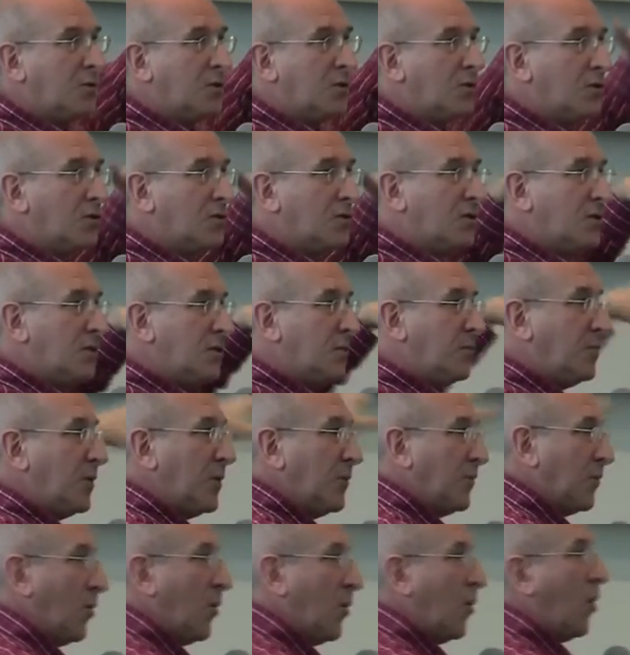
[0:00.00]
because these
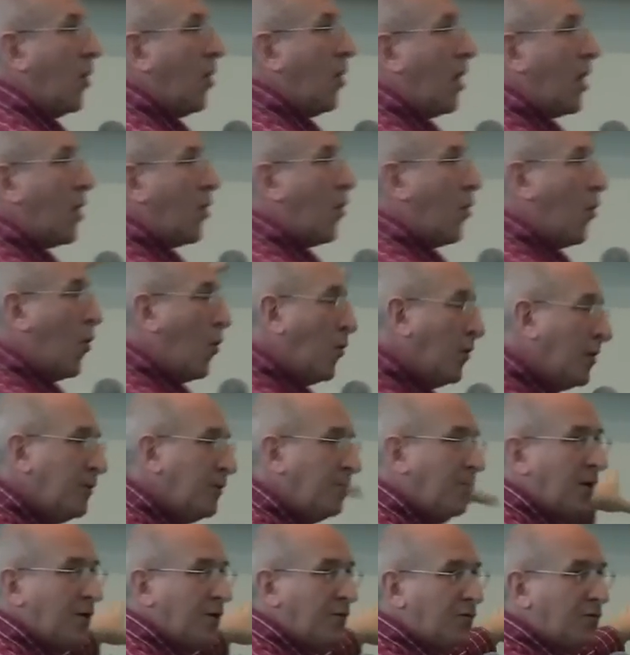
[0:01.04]
people are only
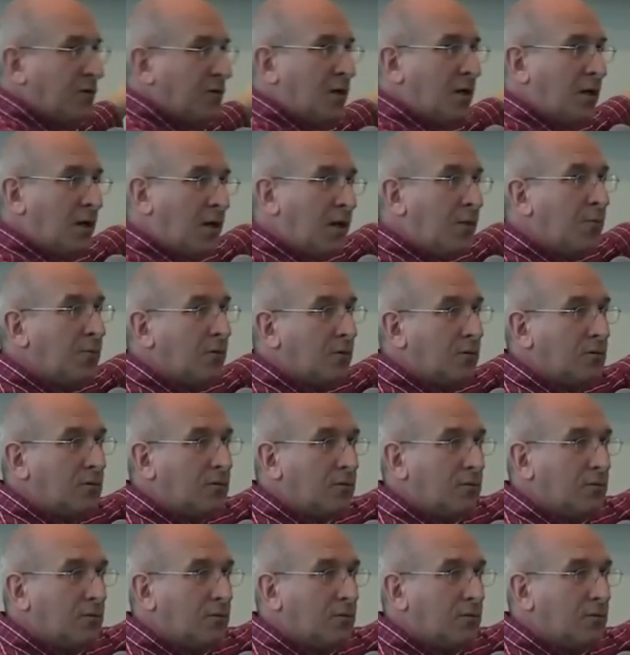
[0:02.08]
paid for their labor,